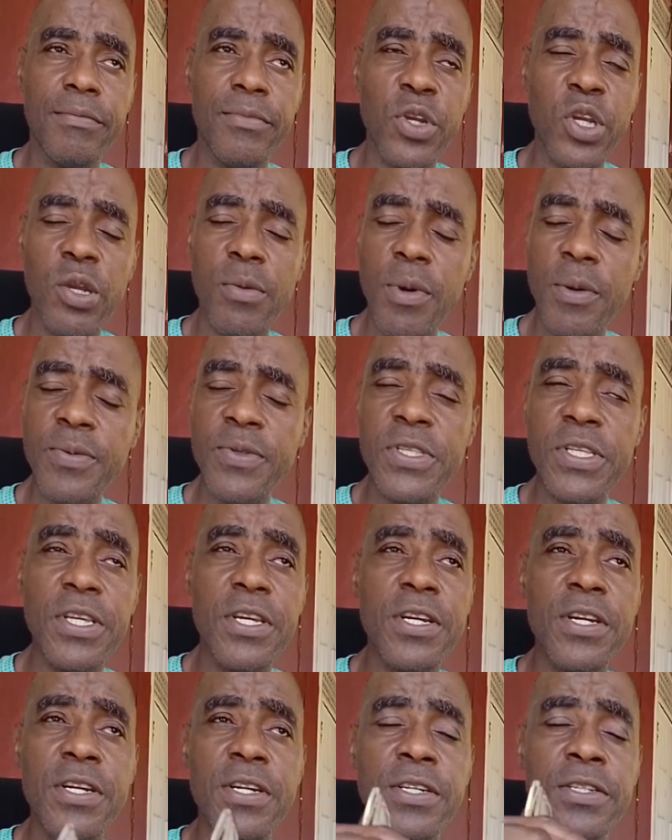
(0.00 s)
bring him
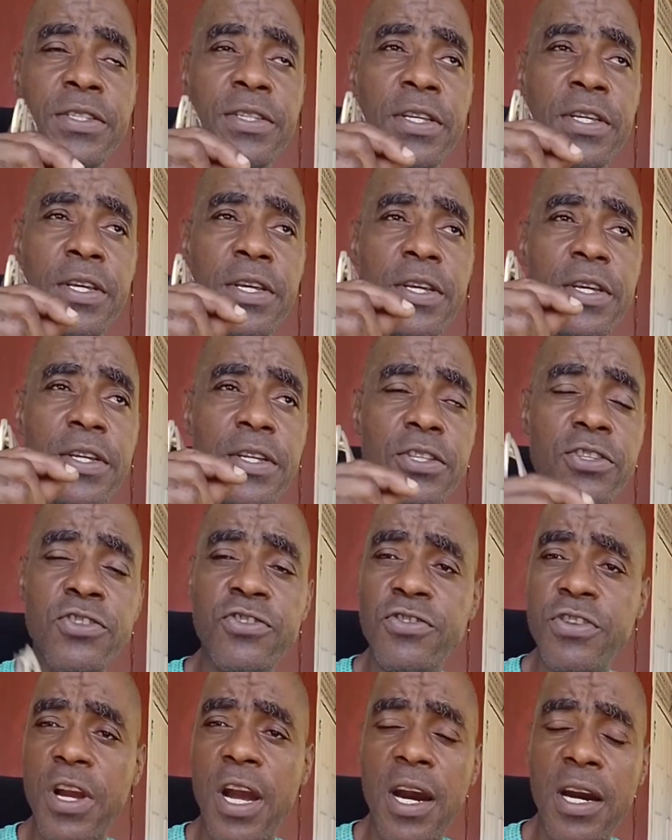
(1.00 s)
upstairs,
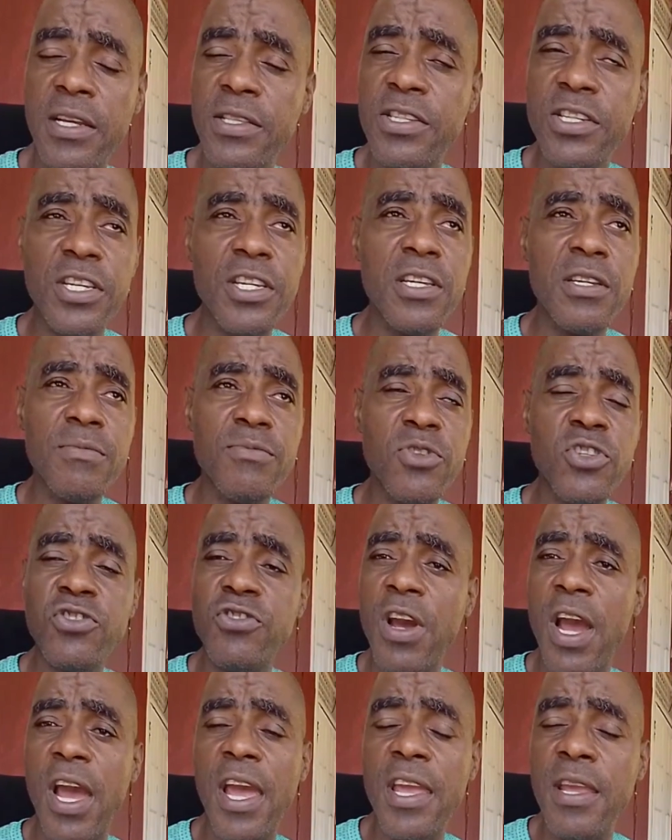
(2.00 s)
charge him,
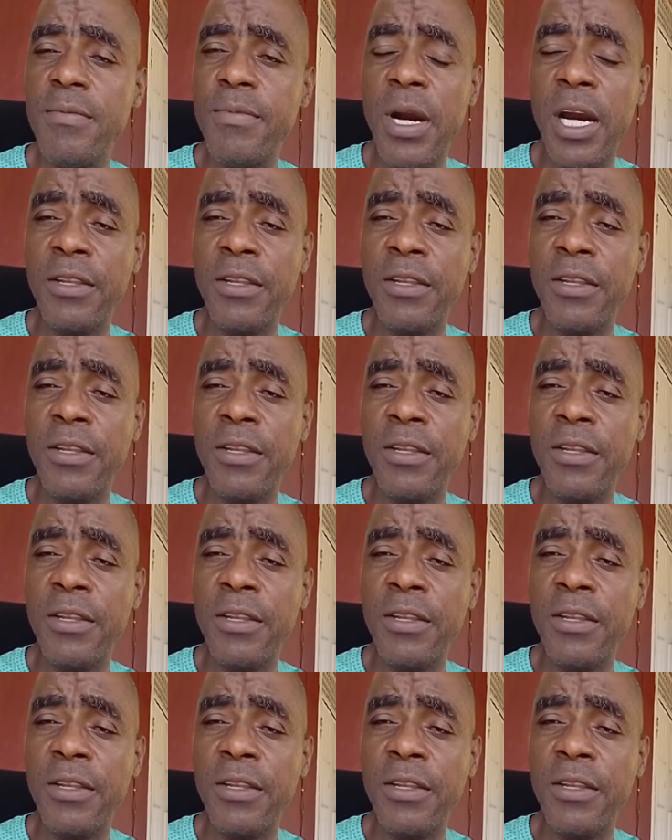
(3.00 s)
try him,